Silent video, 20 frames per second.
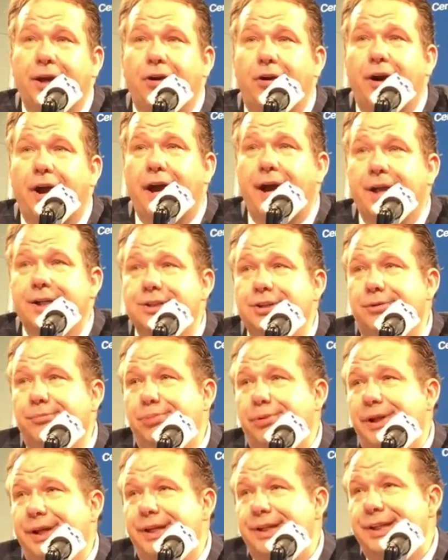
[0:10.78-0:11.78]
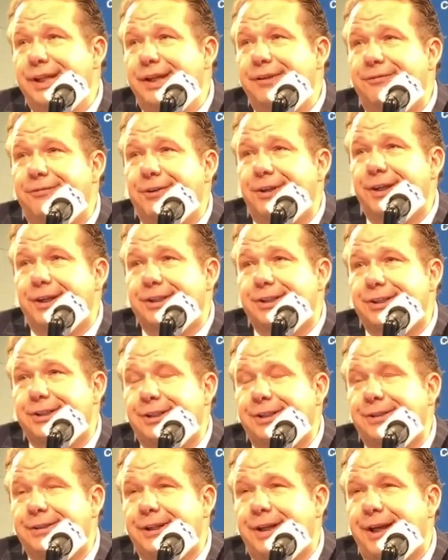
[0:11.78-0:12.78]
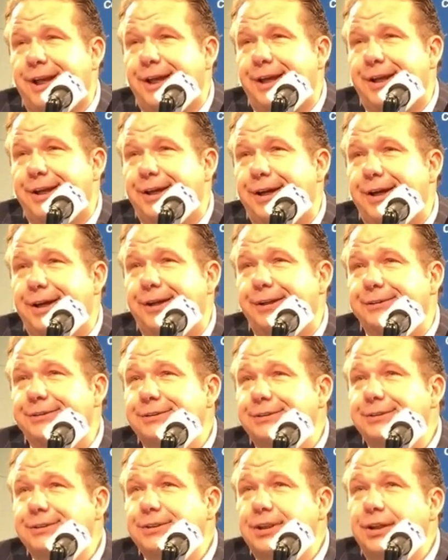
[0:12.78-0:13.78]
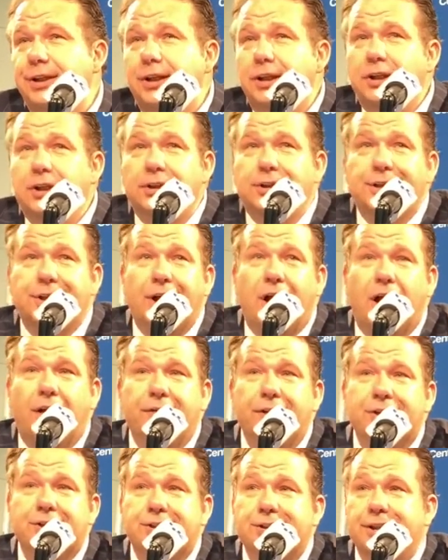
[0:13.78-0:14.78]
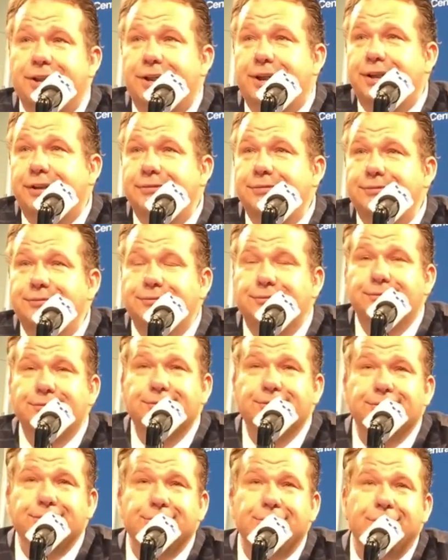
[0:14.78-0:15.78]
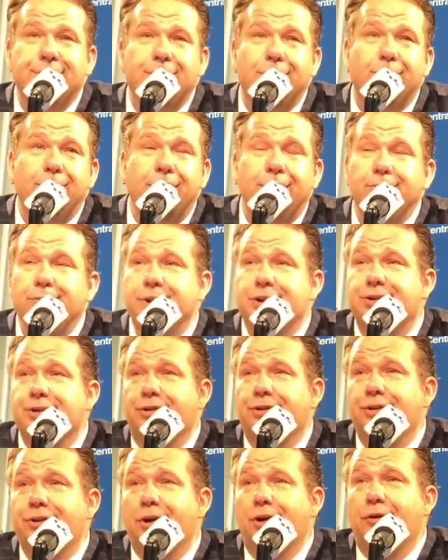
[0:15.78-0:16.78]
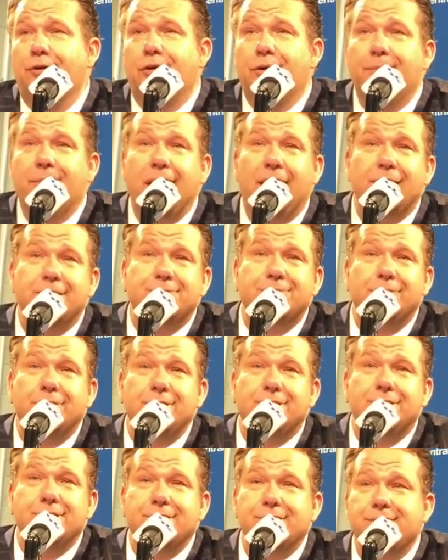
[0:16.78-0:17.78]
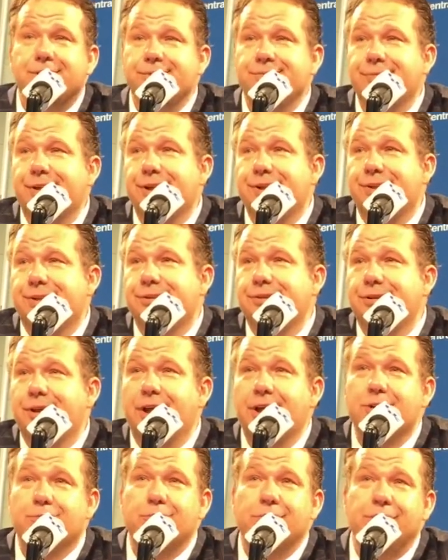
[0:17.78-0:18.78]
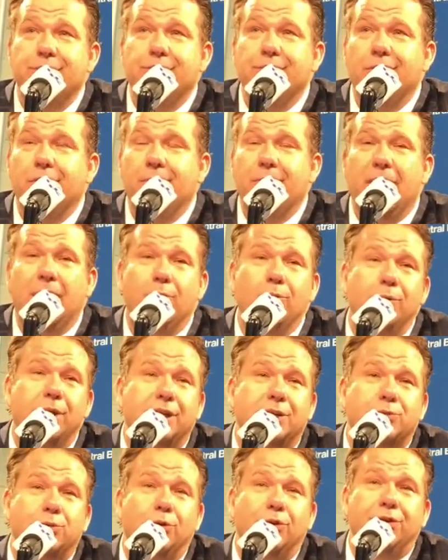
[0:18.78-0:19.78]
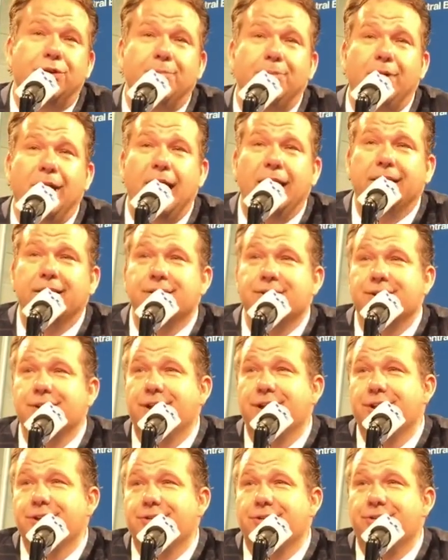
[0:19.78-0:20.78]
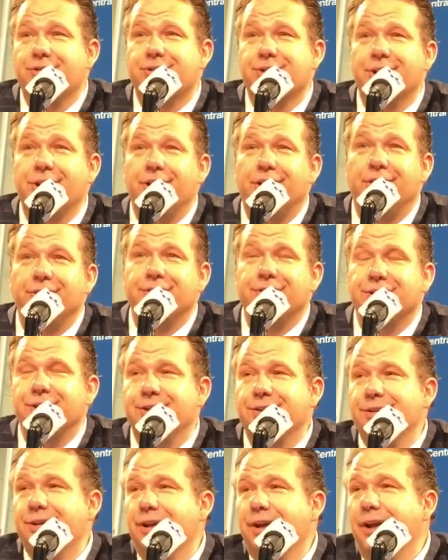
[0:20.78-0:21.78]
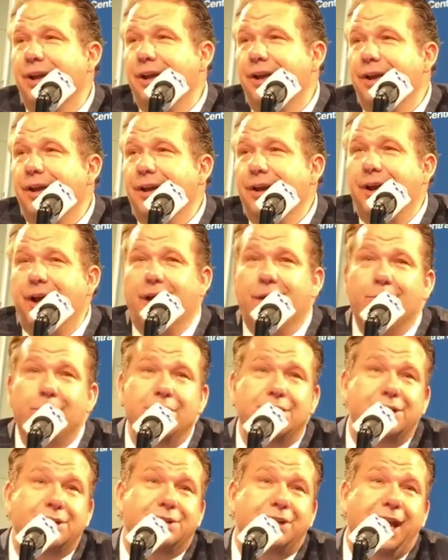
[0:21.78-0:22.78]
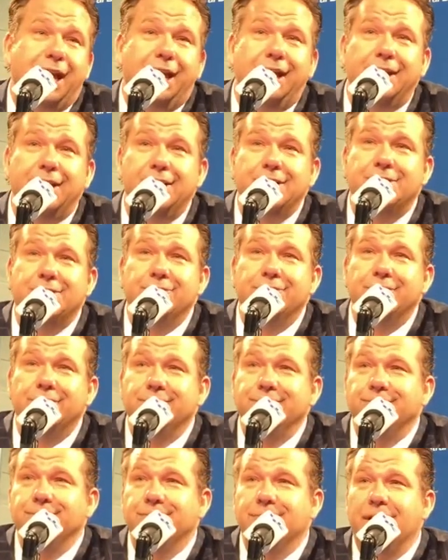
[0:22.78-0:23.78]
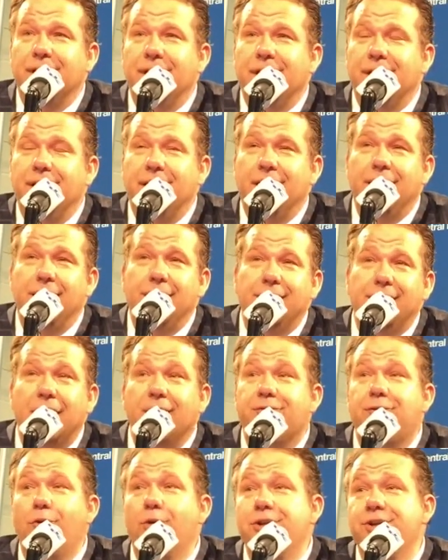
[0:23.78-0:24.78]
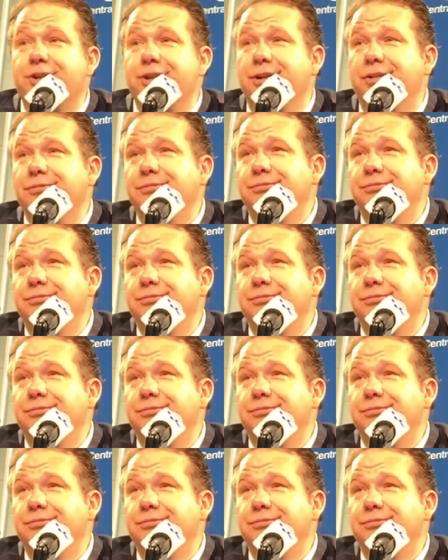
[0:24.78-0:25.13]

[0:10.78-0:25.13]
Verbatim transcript: our hats on playing defense, and and, uh, and obviously, you know, we, we turn it over about as much as, as as we do in about a week's worth of practice against ourselves, and and we just handed it to them, and, and they forced it.